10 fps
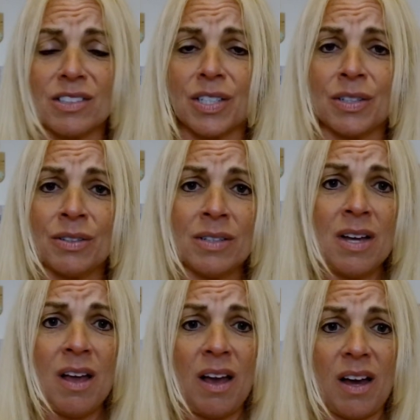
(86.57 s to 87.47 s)
So
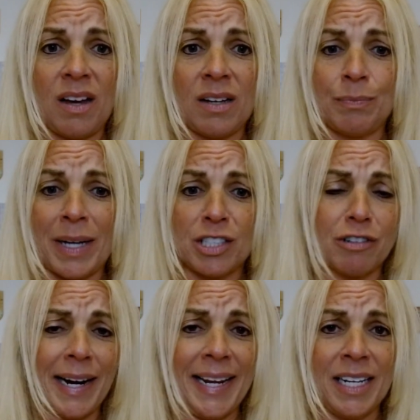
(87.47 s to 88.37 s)
by
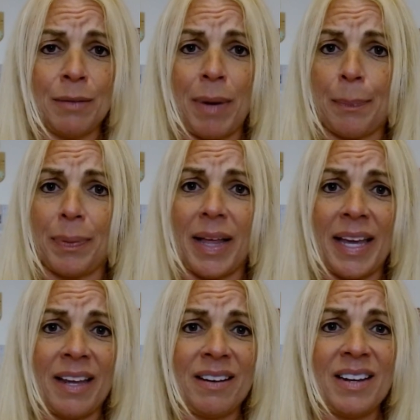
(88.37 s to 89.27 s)
train, by
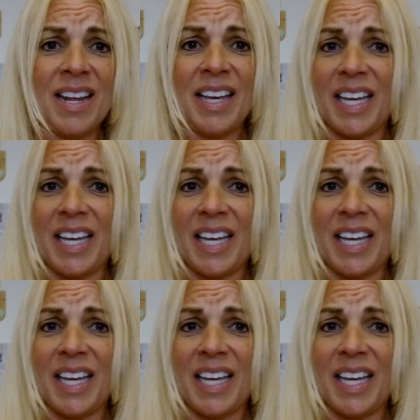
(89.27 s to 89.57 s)
plane,